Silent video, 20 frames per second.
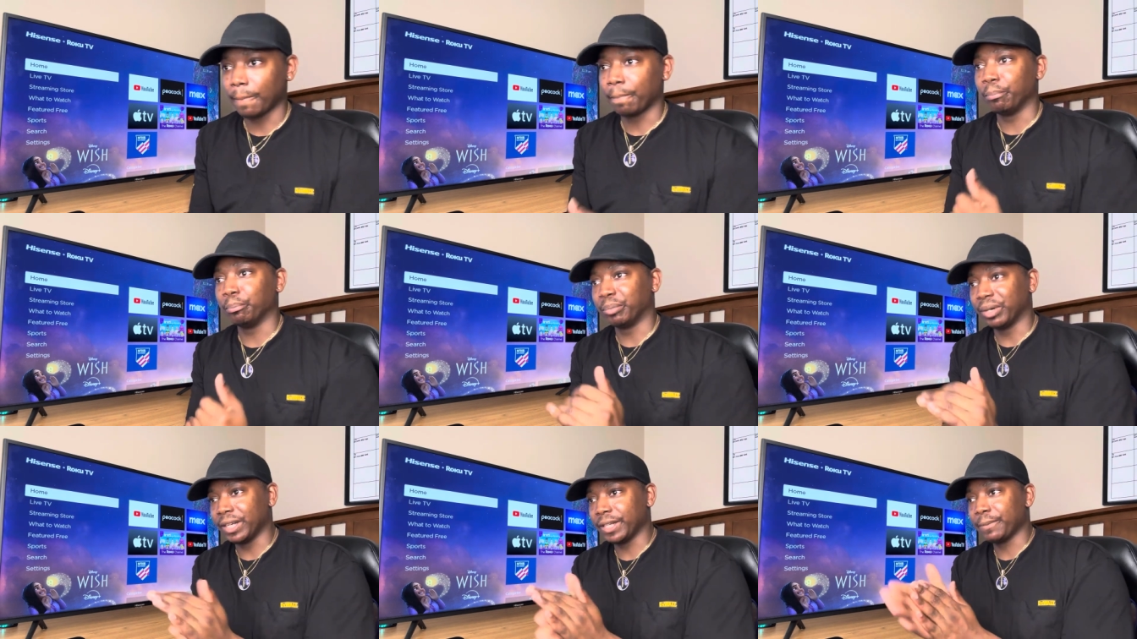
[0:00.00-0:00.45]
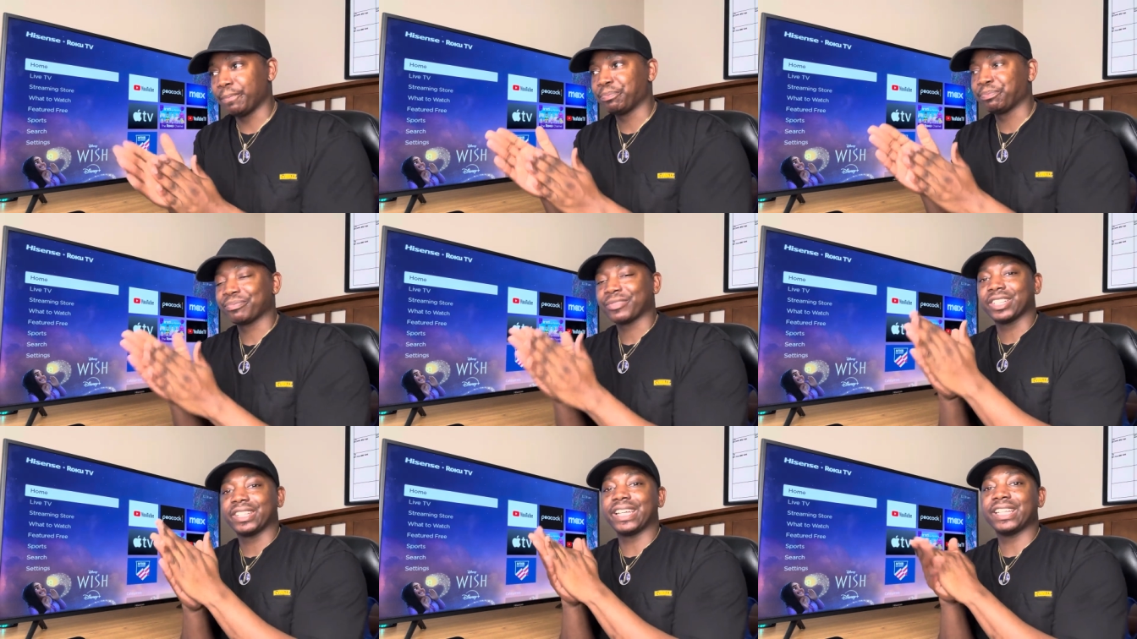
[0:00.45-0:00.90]
But
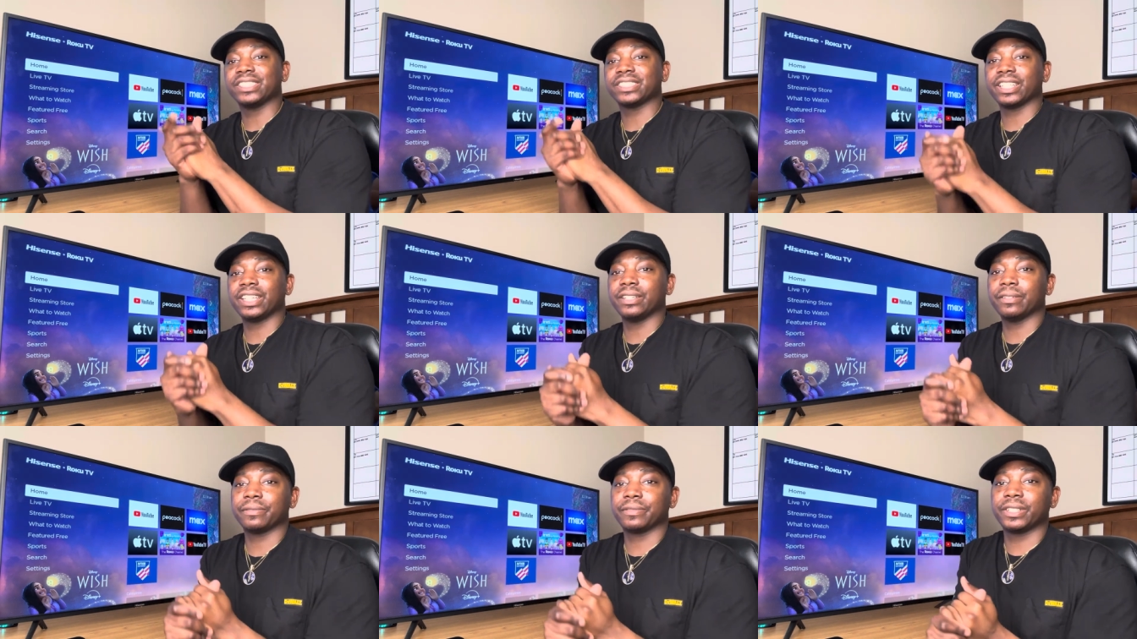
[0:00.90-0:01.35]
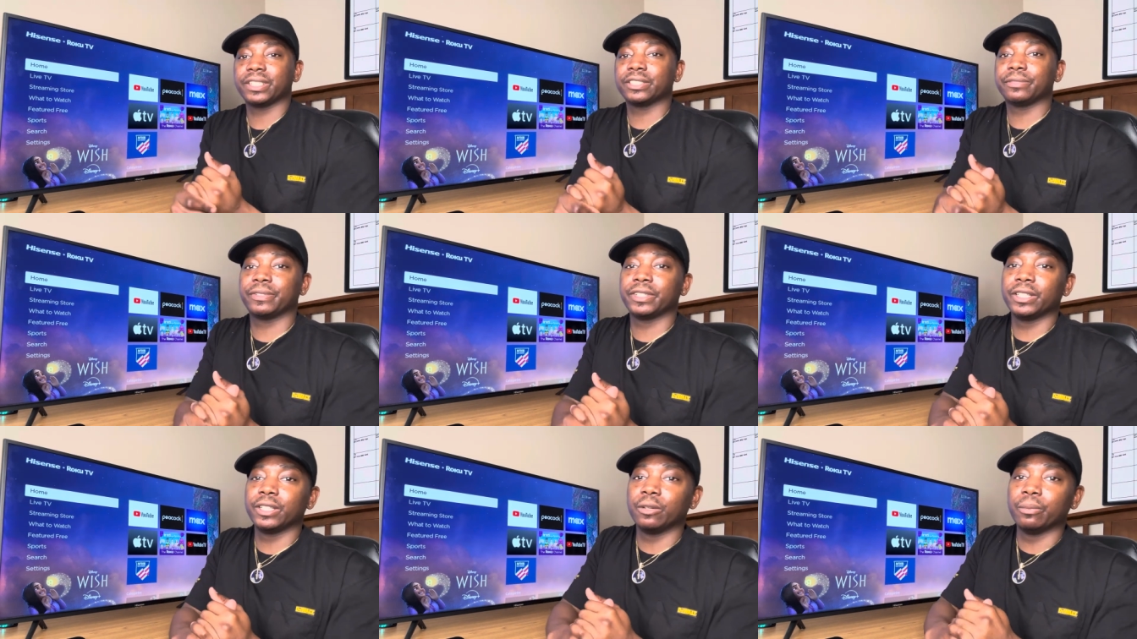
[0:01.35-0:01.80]
that is it for this
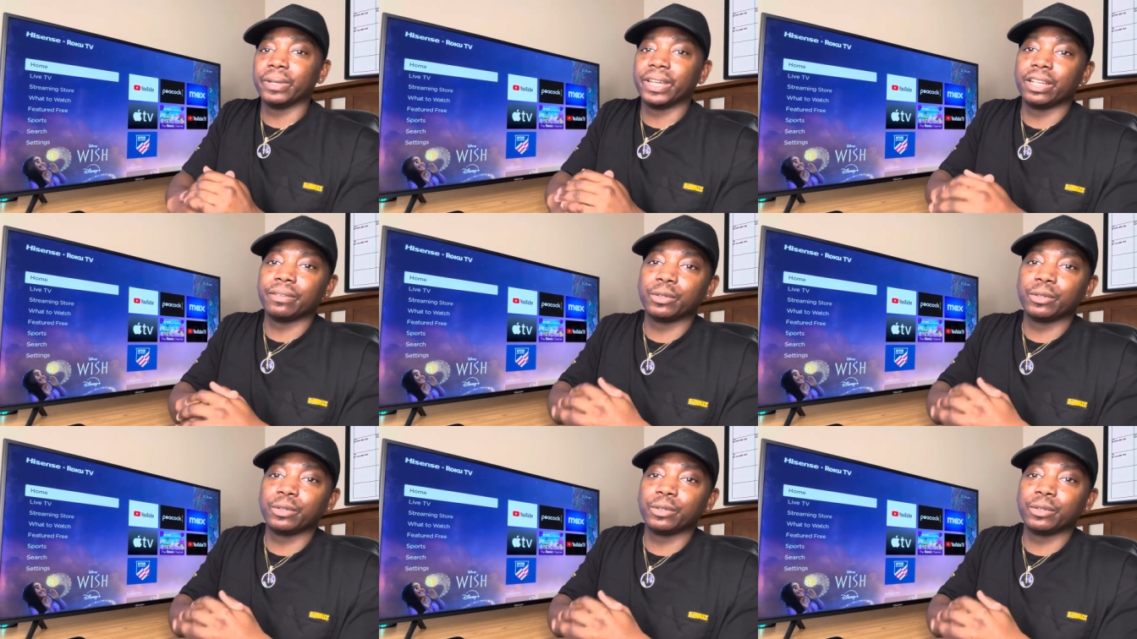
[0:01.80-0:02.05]
video, man.